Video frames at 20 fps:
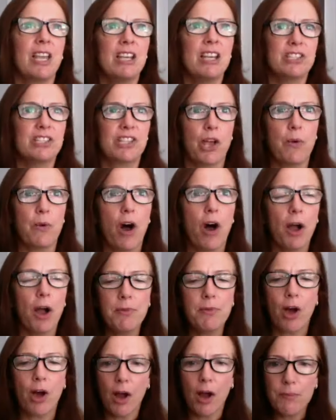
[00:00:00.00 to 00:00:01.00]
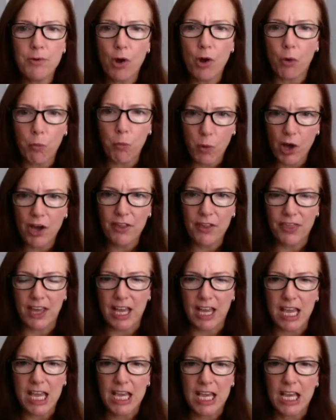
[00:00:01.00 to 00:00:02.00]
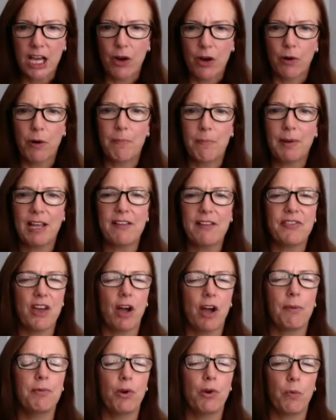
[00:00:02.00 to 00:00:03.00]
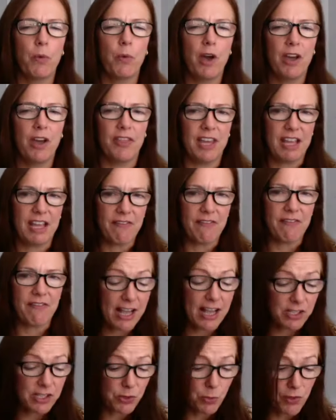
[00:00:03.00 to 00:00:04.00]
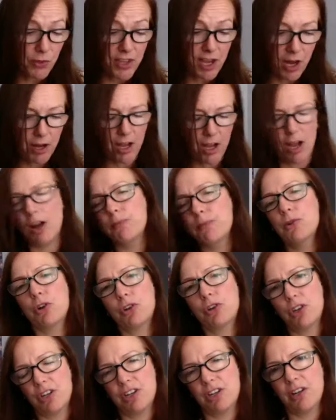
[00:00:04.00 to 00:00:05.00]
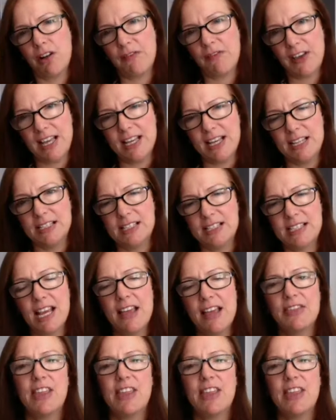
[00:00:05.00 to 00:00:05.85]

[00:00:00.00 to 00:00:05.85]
So I'm not worthy, or a belief that I'm not worthy. That's what the I'm not good enough is.